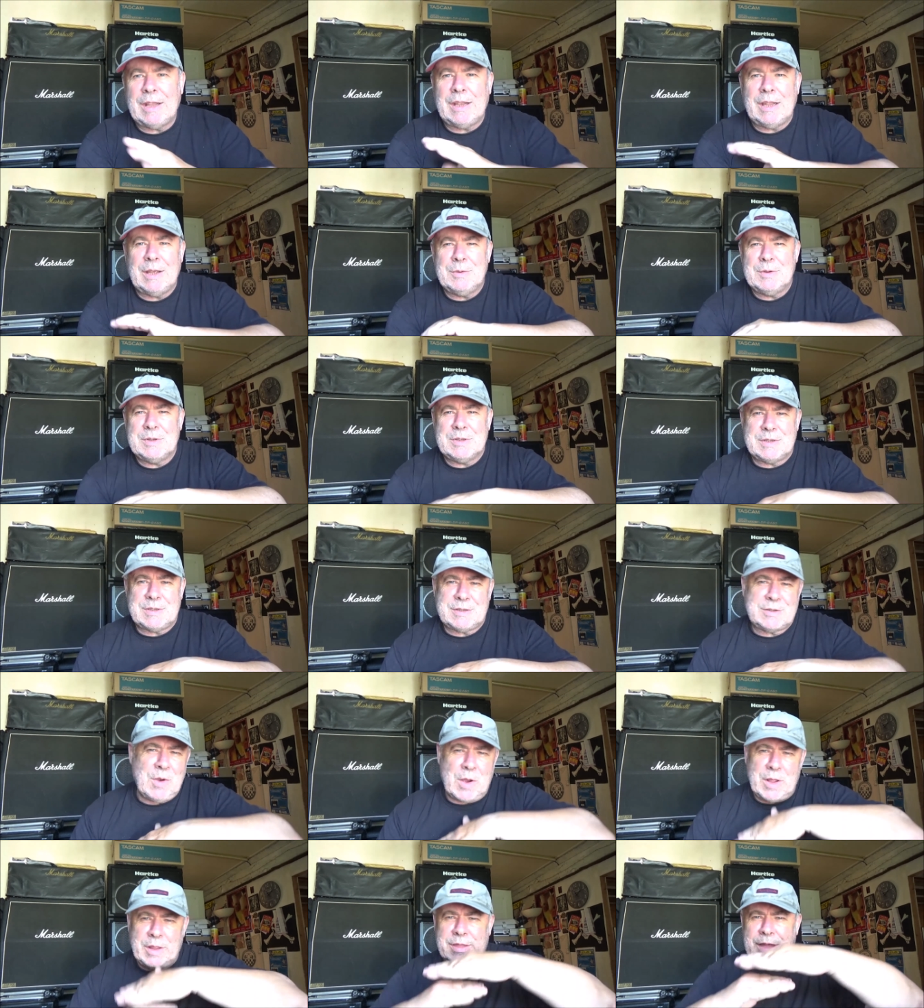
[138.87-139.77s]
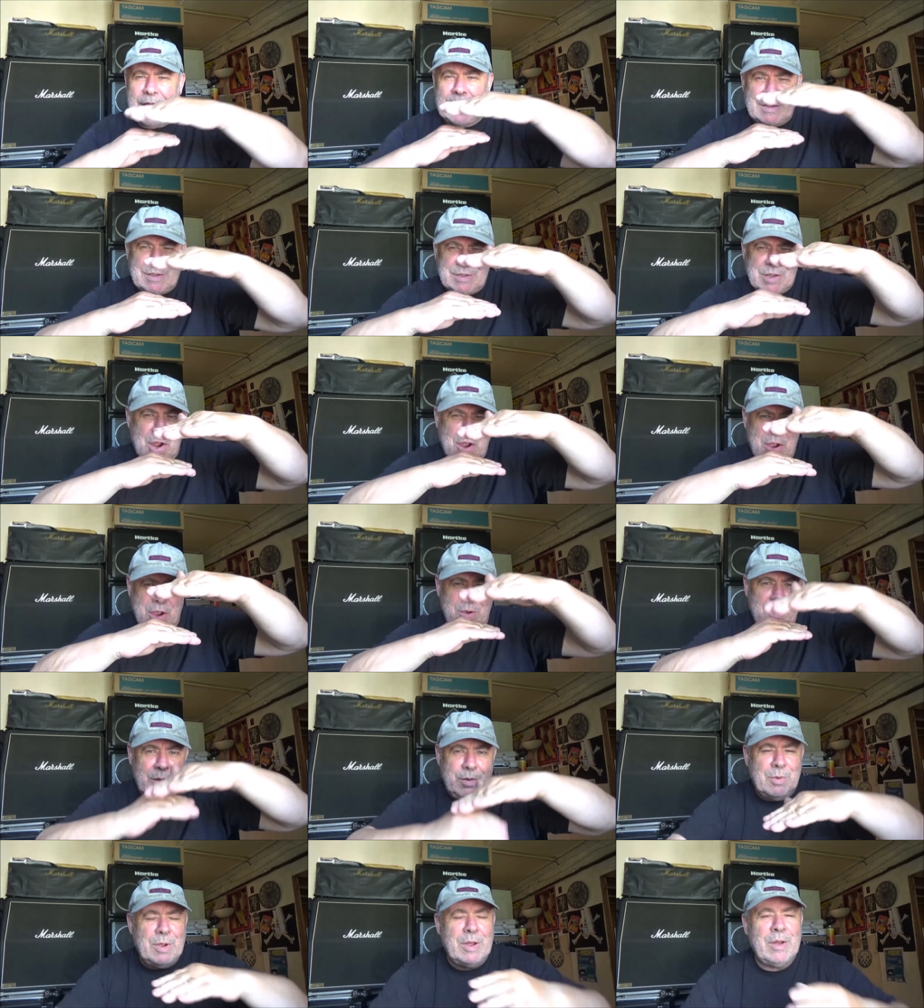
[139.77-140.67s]
and it was quite thick
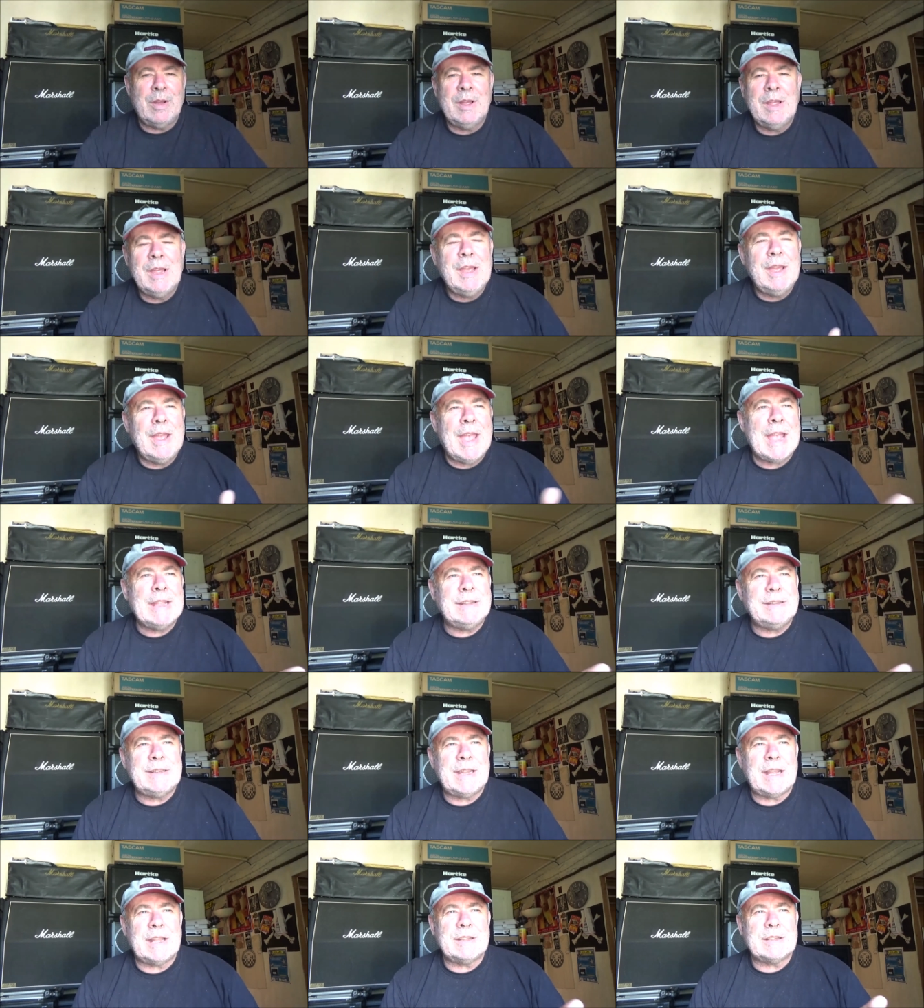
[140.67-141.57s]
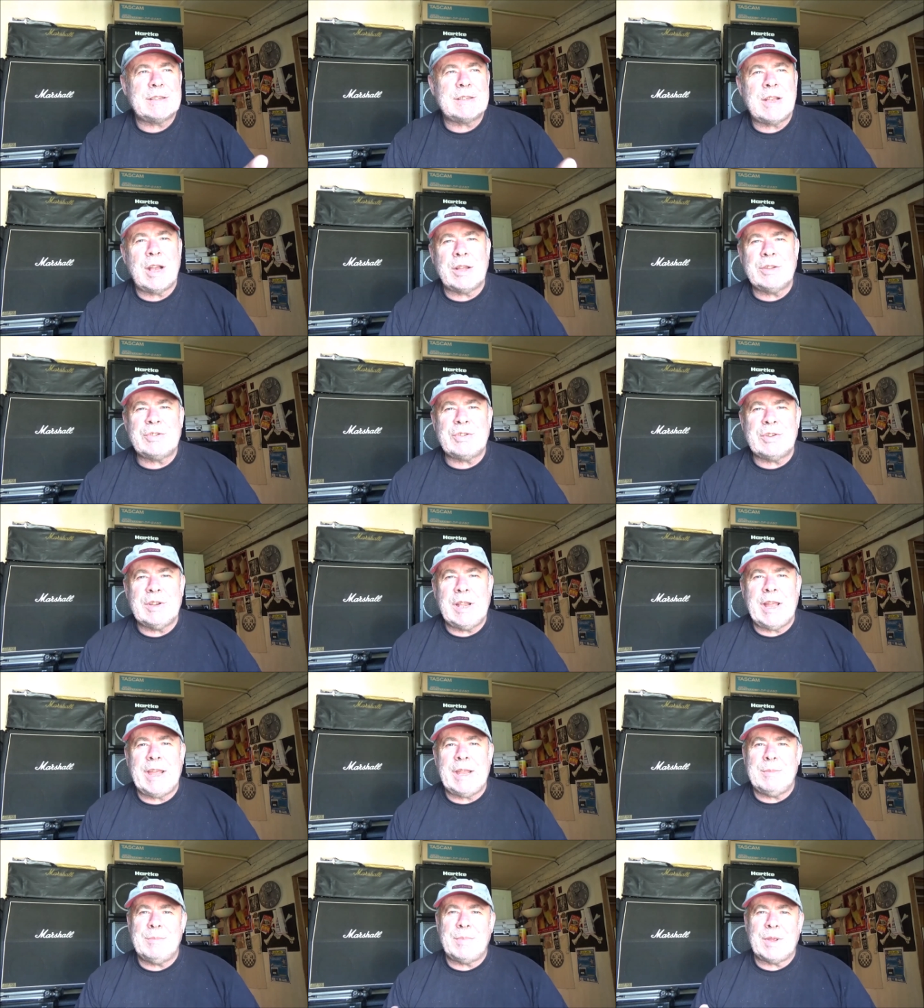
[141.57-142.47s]
snow, and we were heading down this country
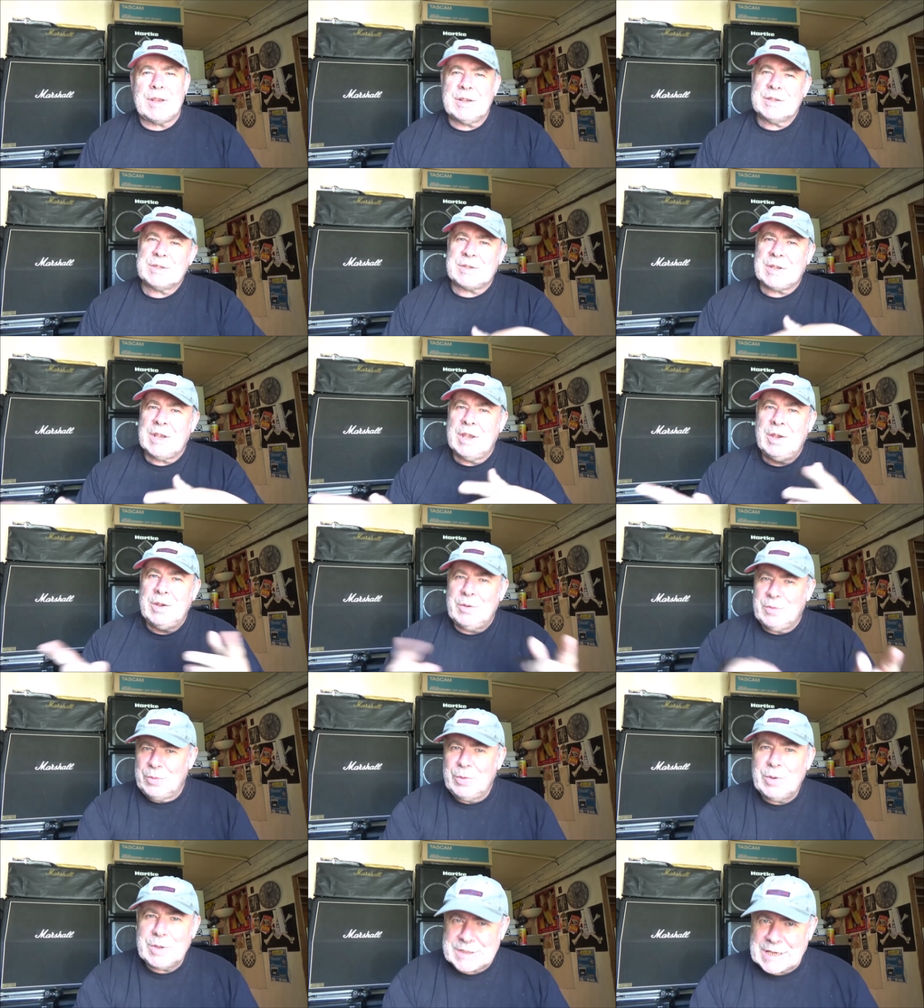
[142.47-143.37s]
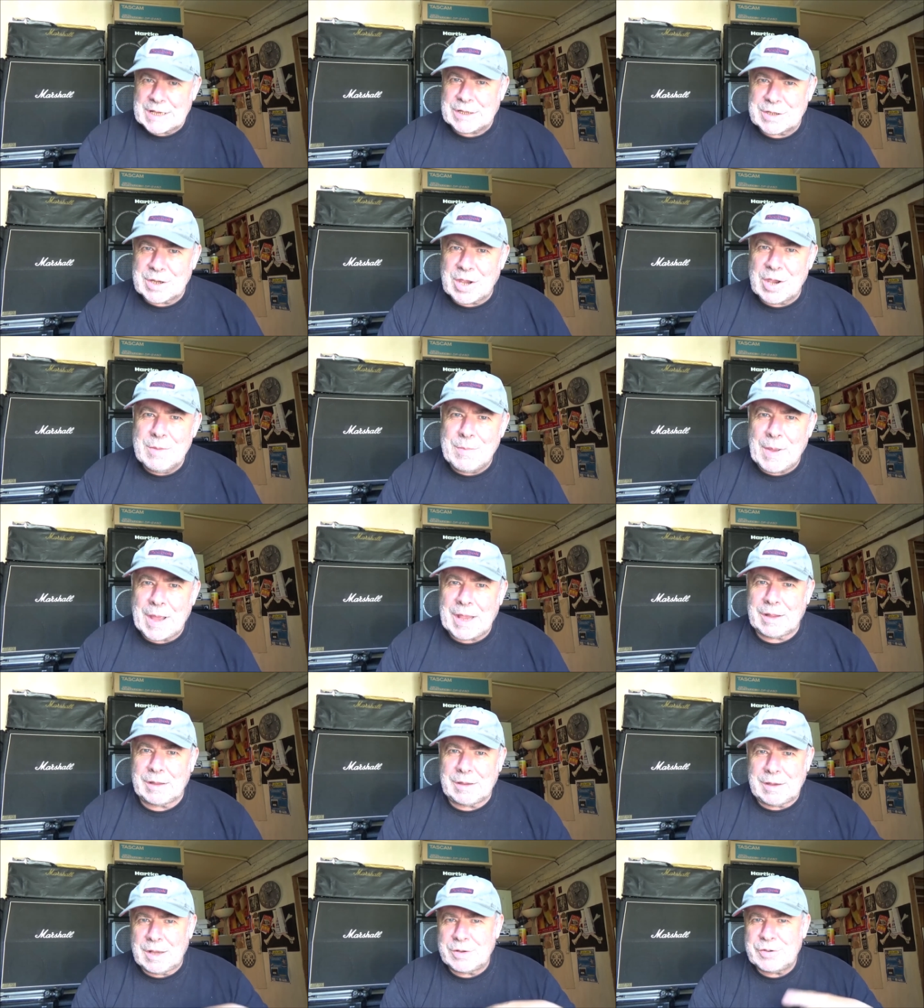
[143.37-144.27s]
lane because we always had to go
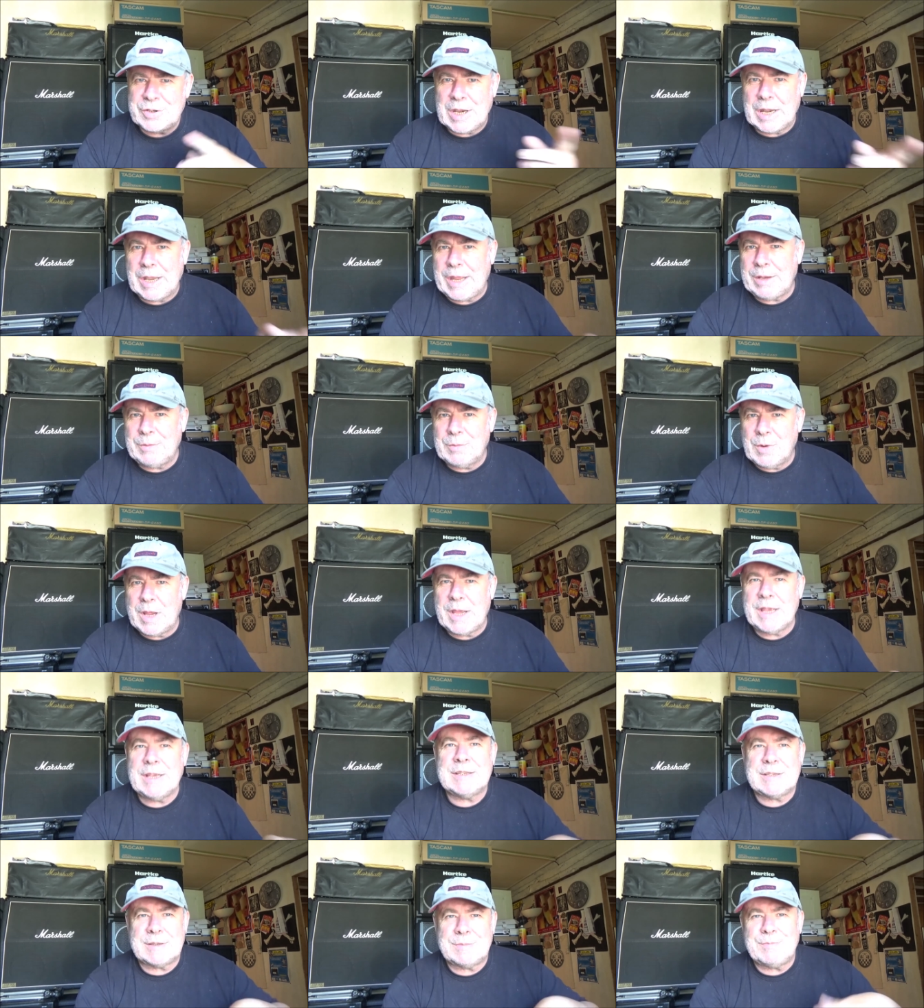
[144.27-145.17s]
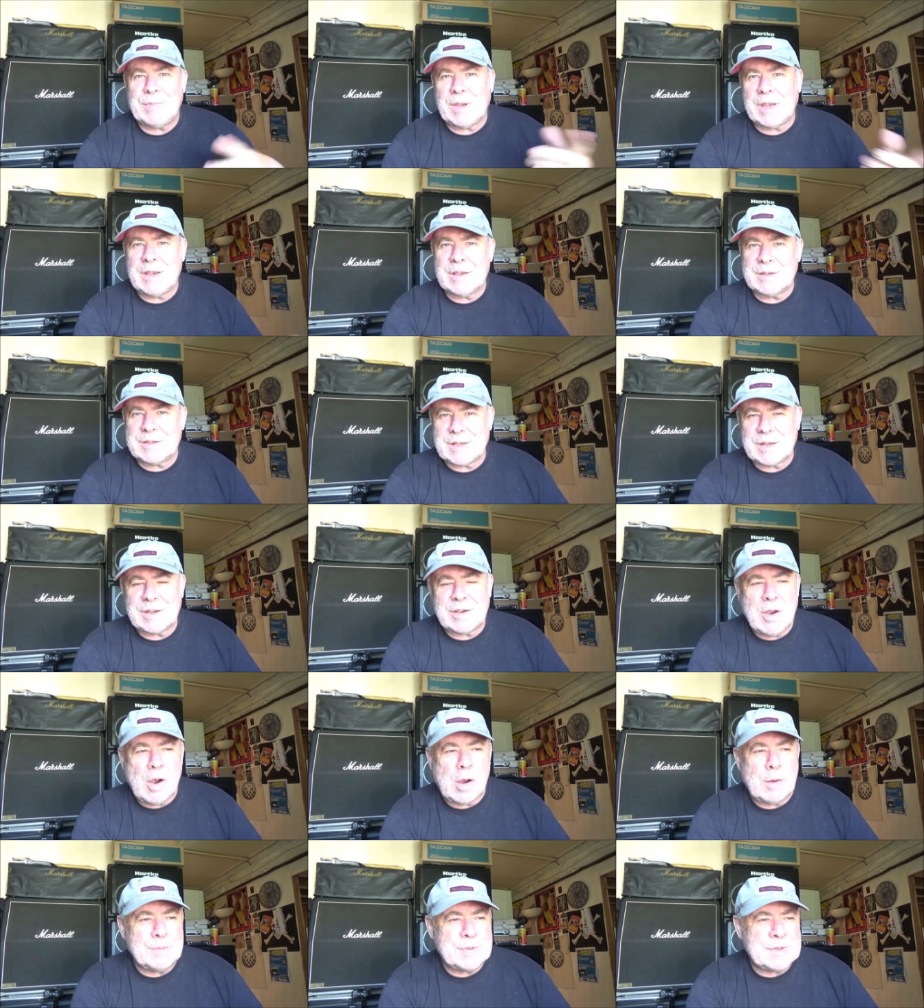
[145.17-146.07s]
back country lane ways because of the
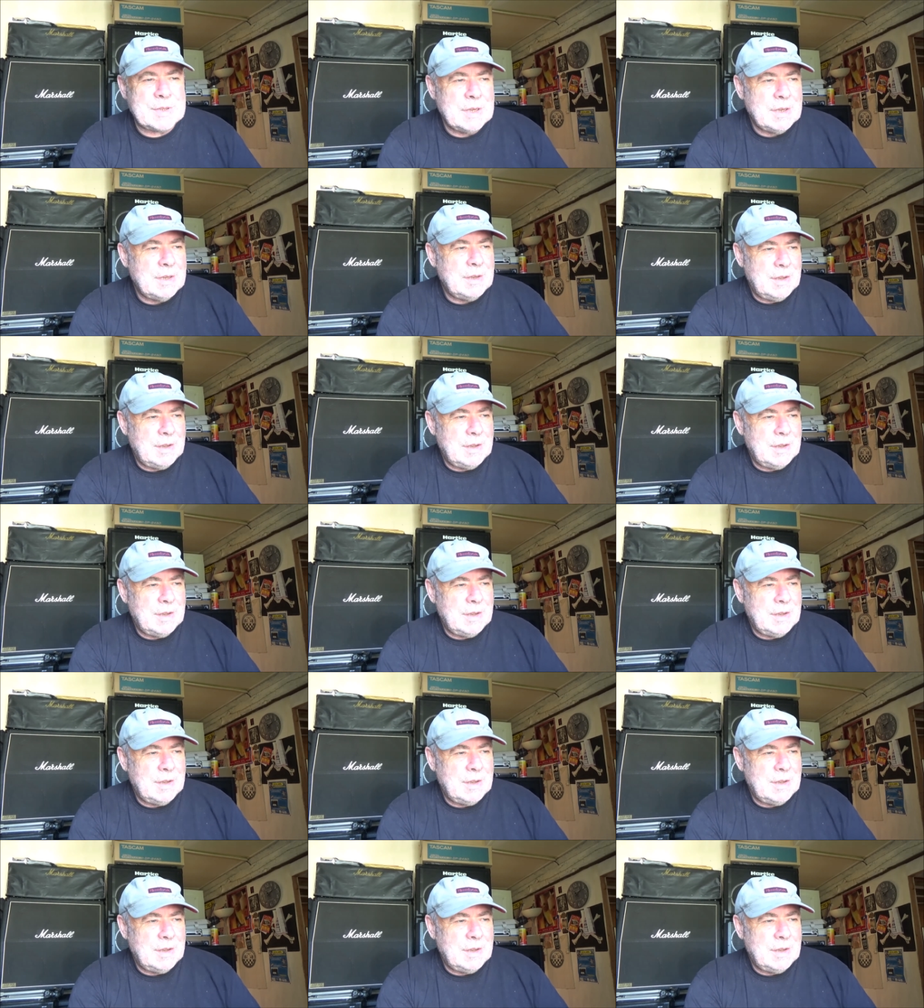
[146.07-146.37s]
cops,